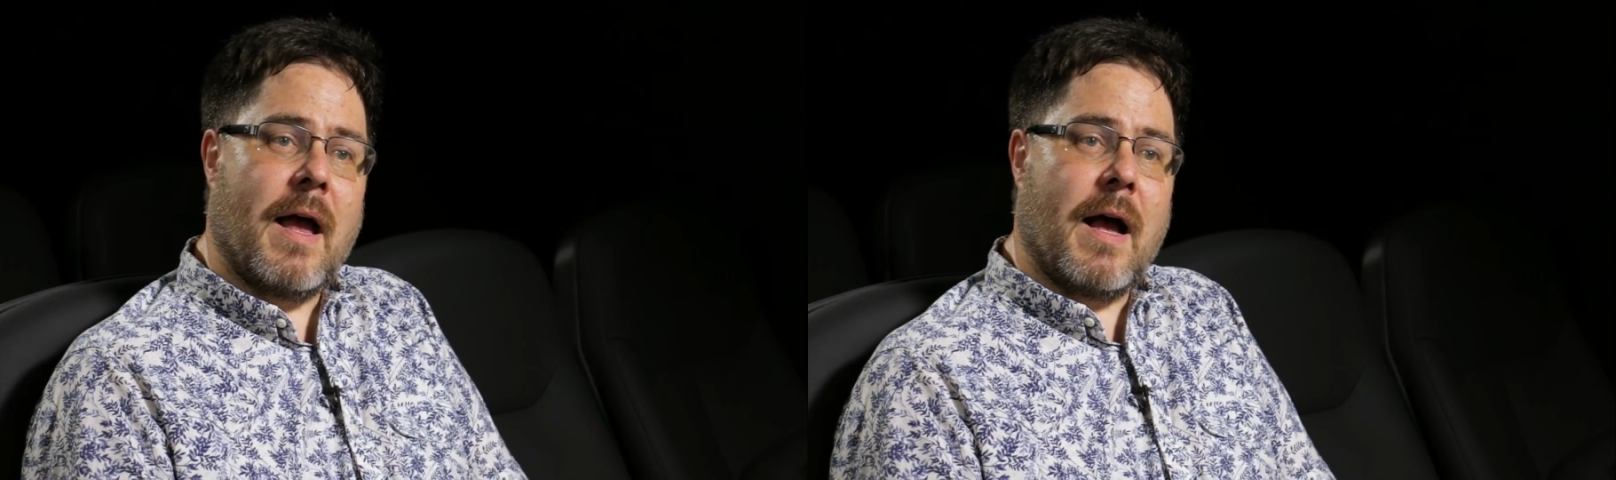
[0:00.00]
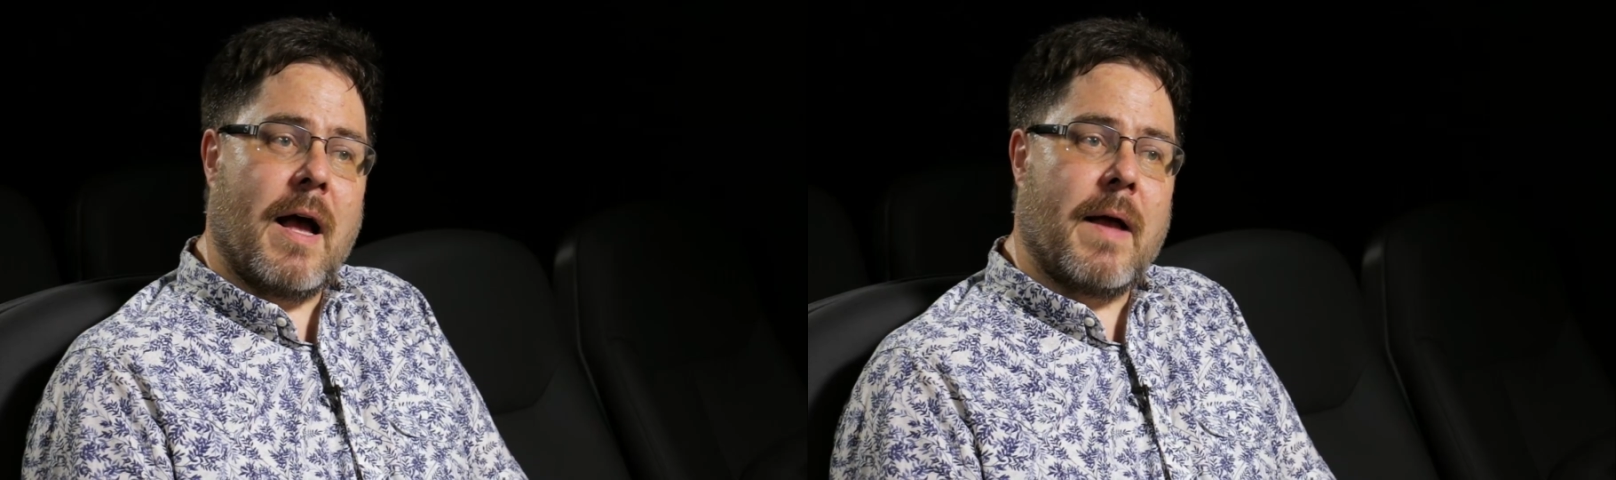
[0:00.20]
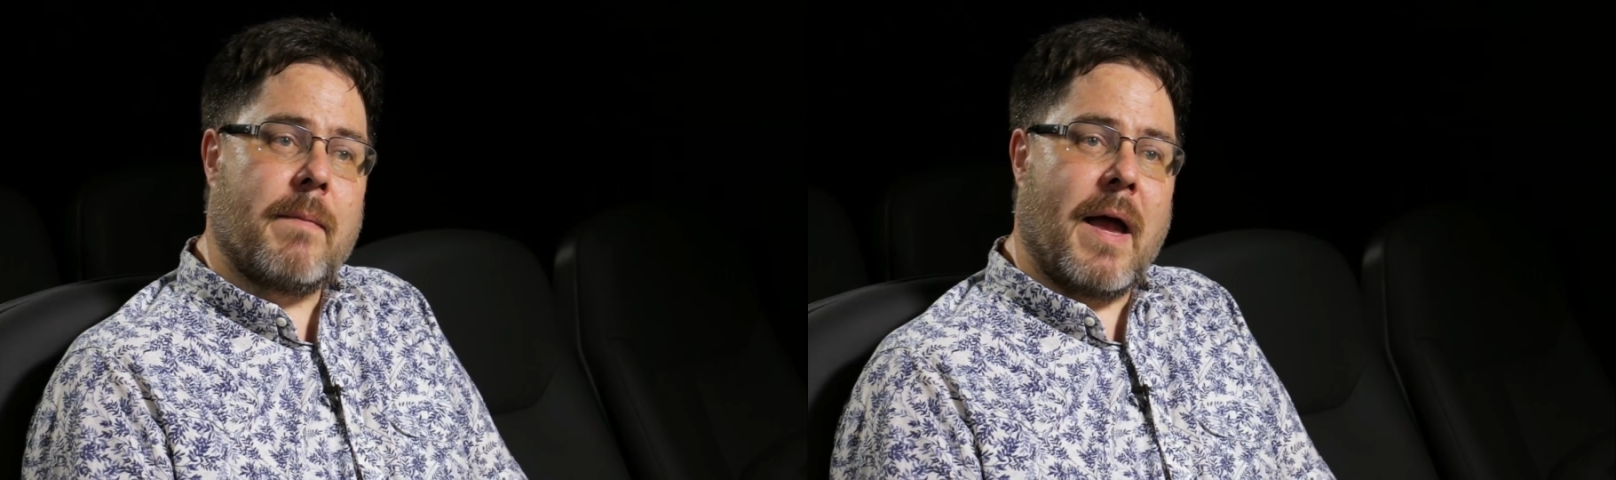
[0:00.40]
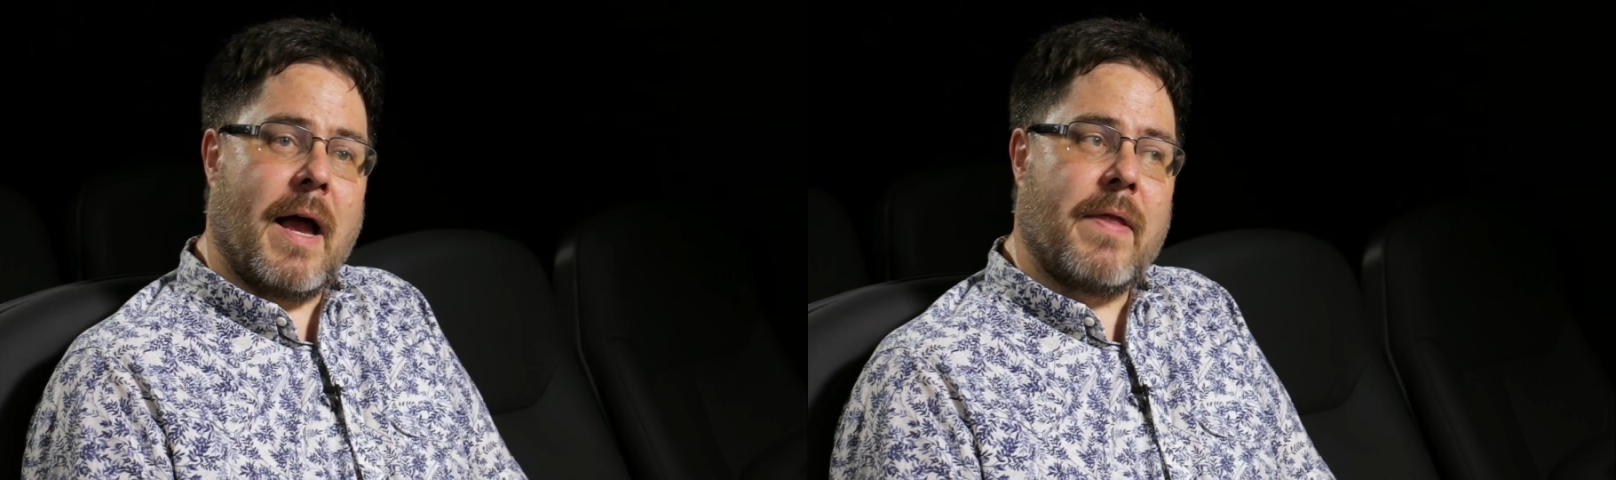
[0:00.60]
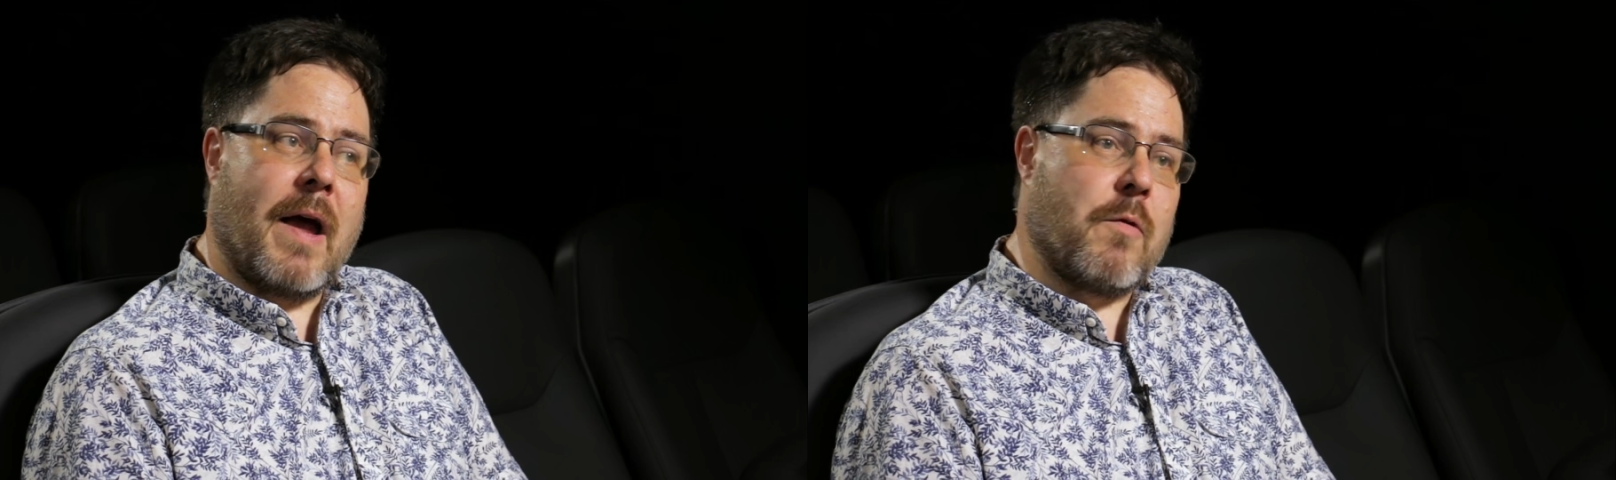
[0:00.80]

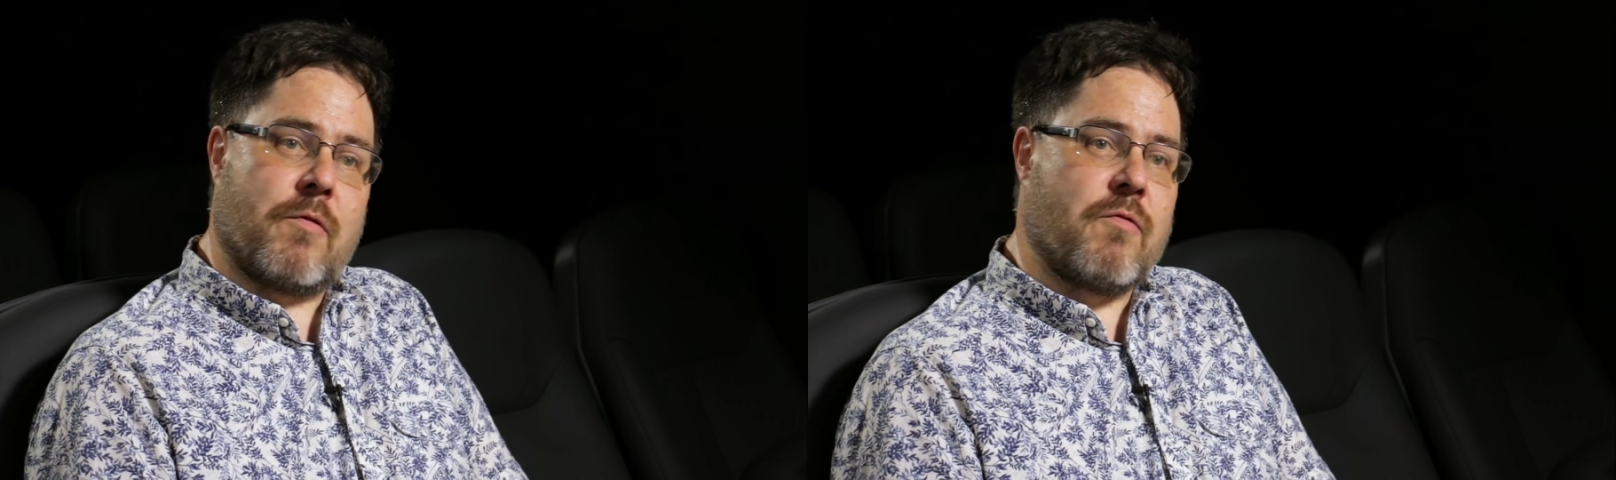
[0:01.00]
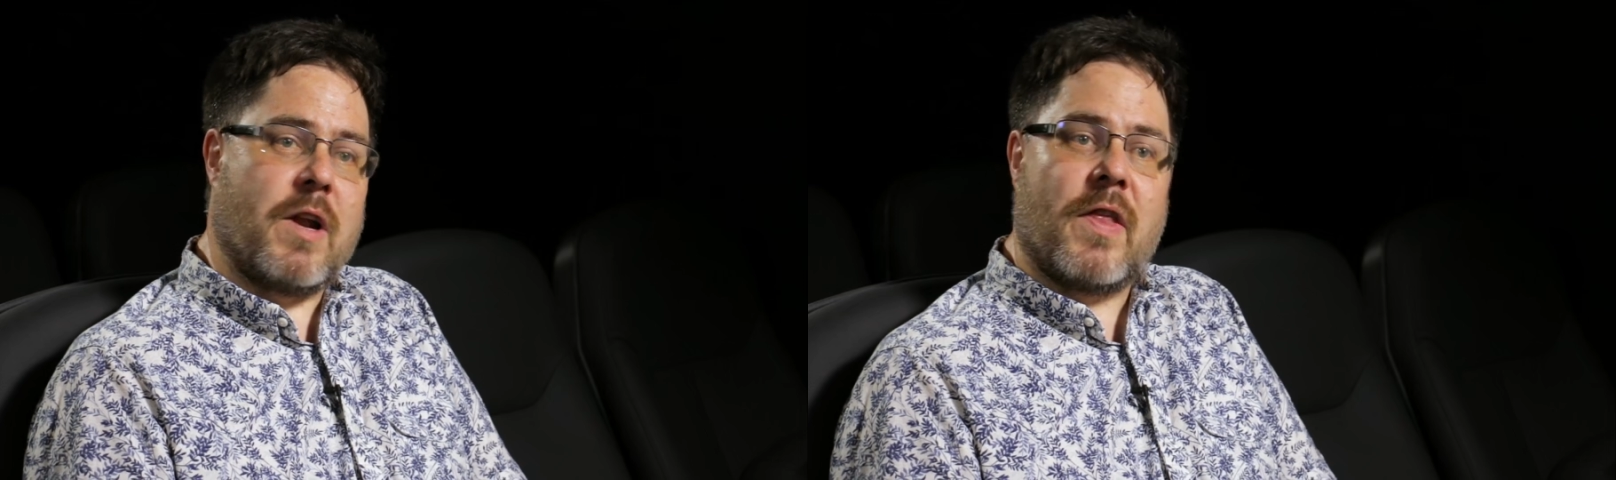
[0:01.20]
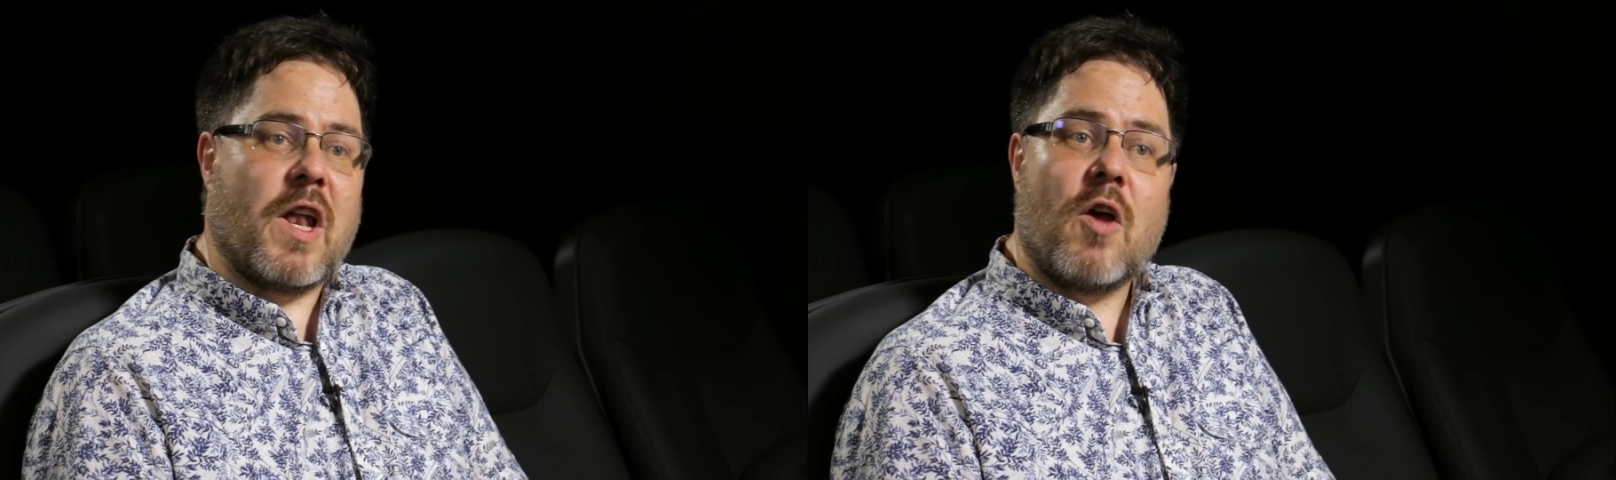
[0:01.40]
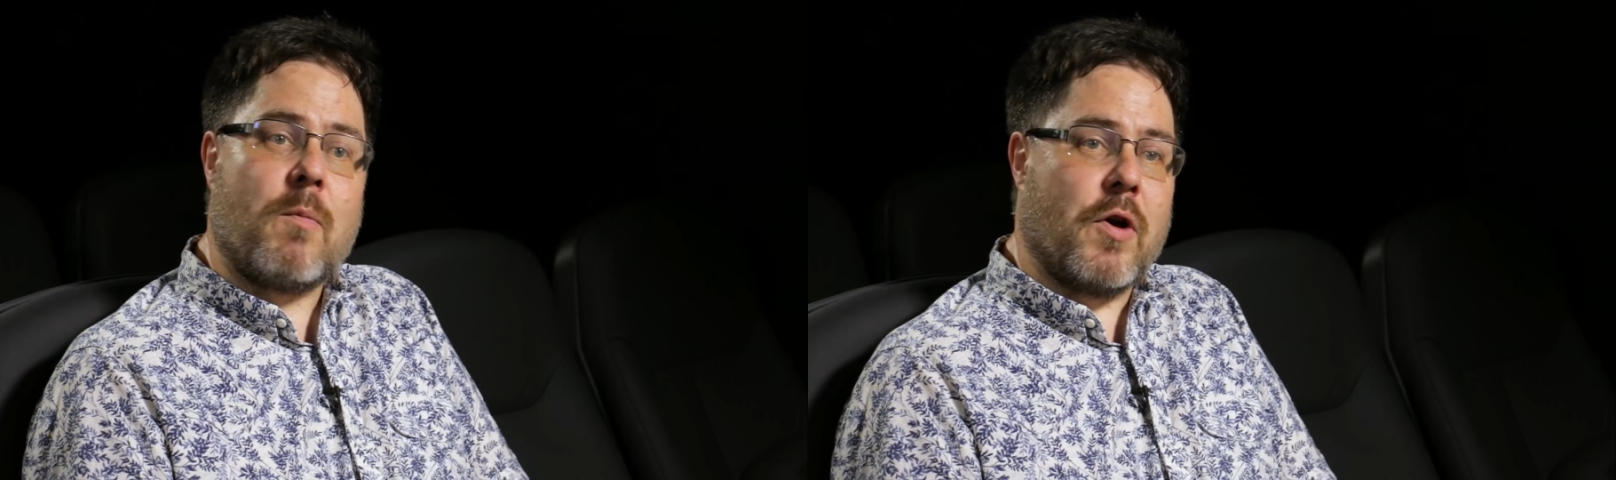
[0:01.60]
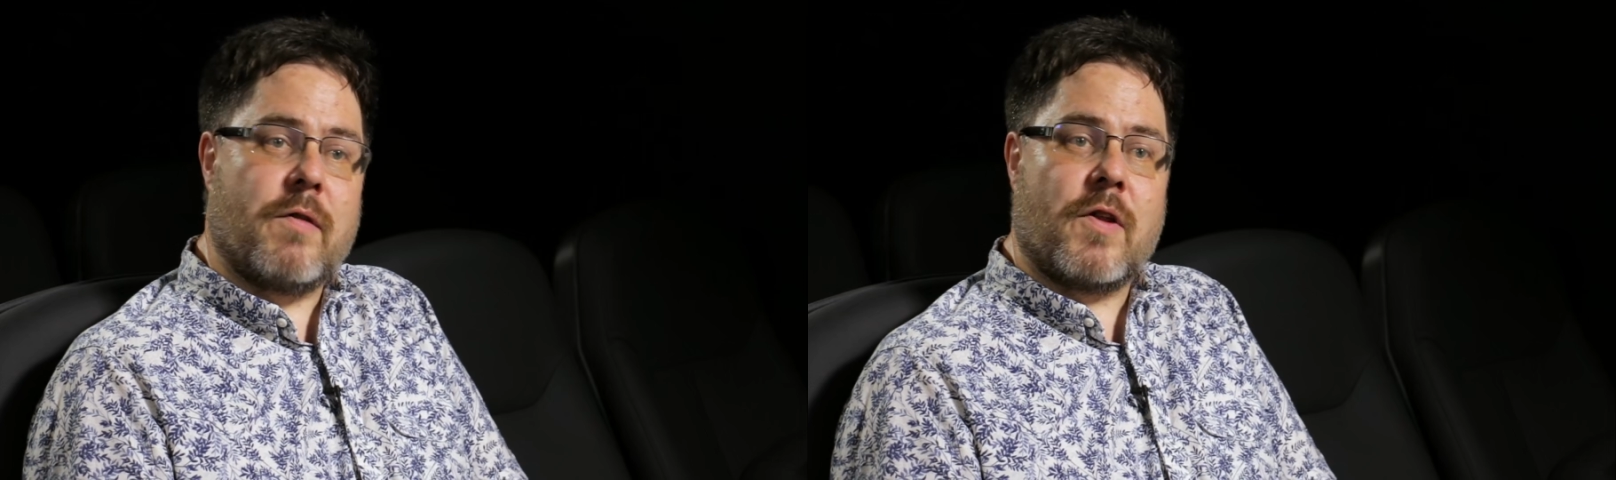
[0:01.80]
And that was really the low
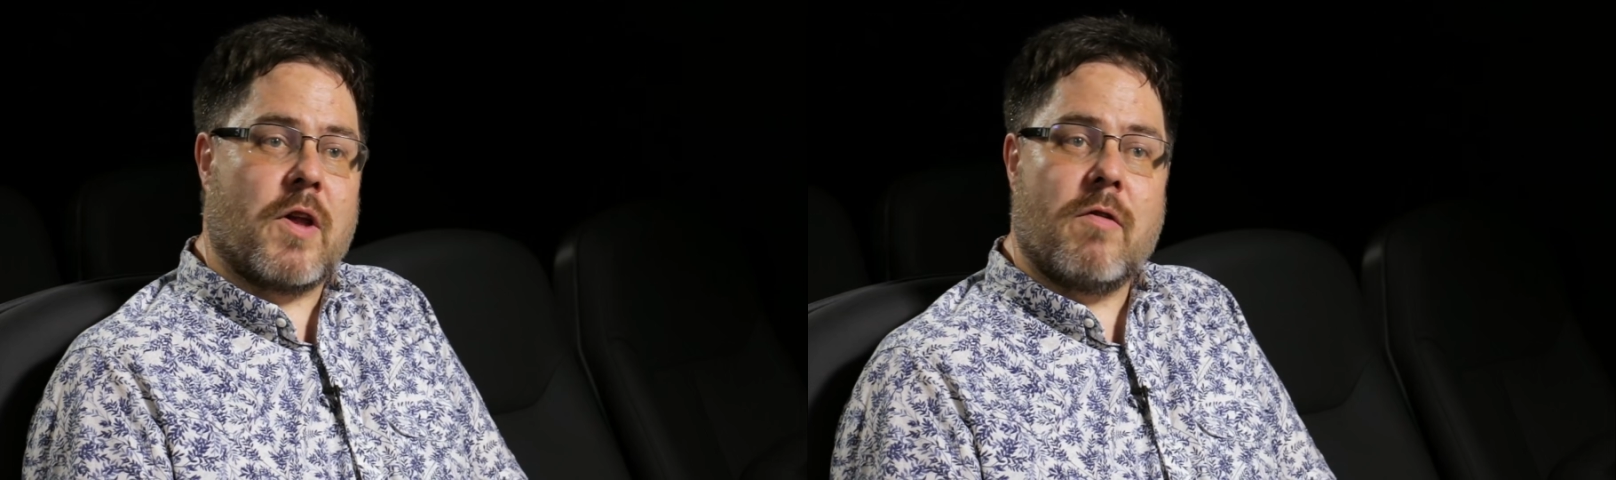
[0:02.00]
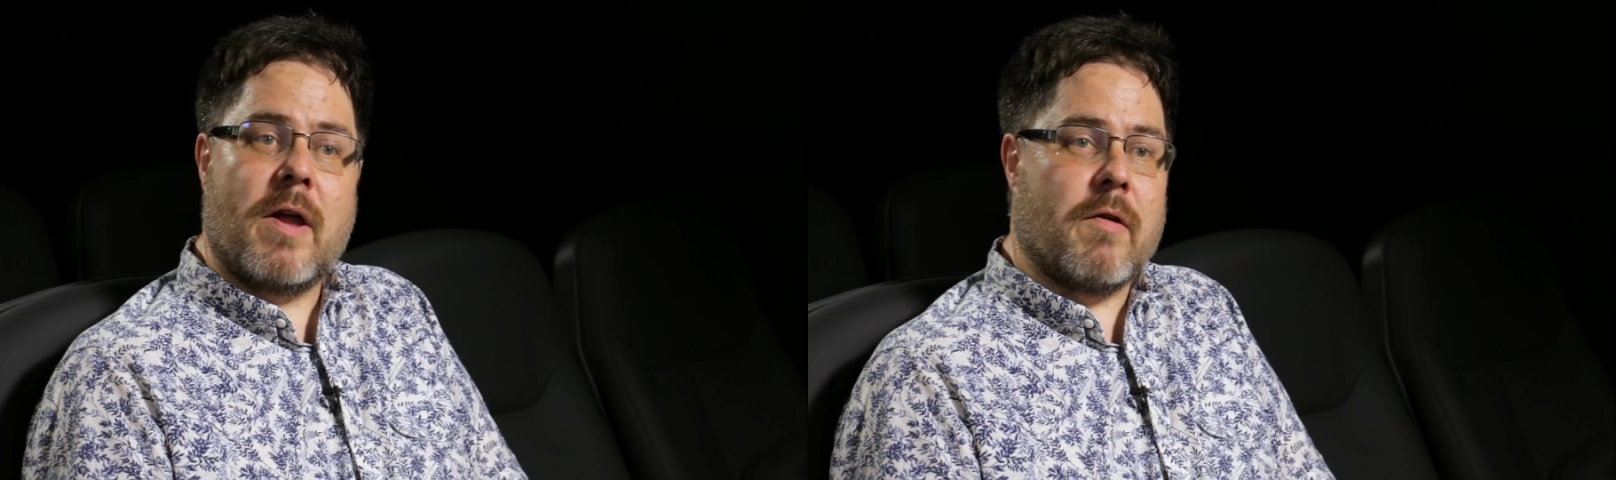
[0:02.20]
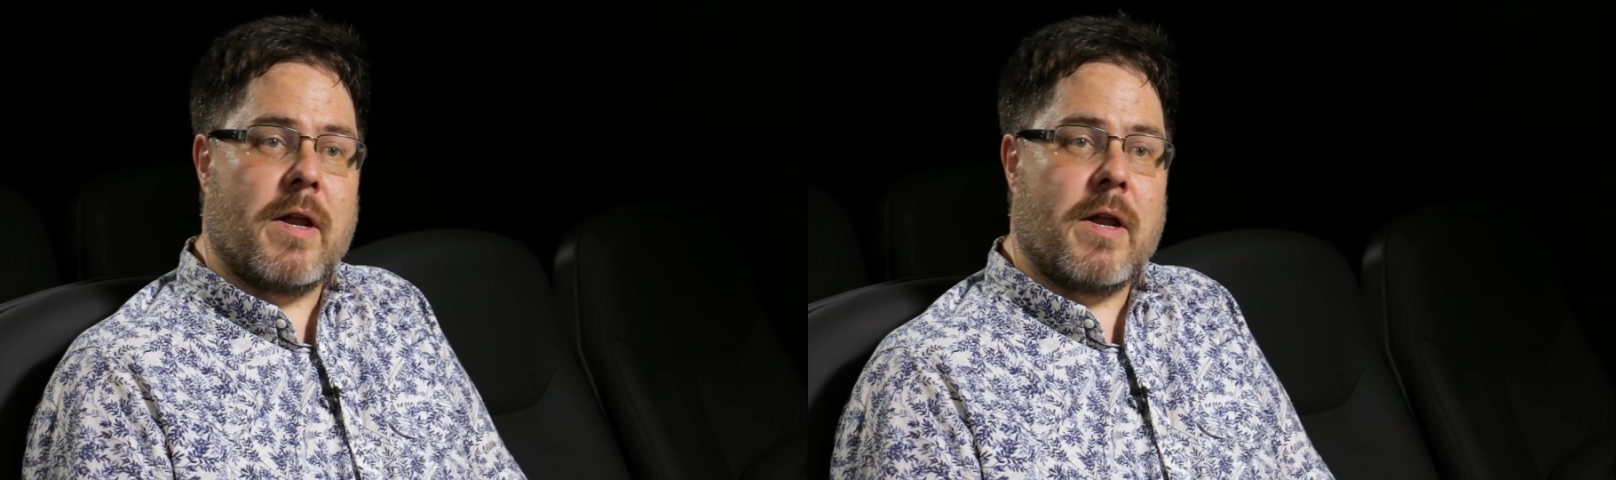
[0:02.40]
point of his career.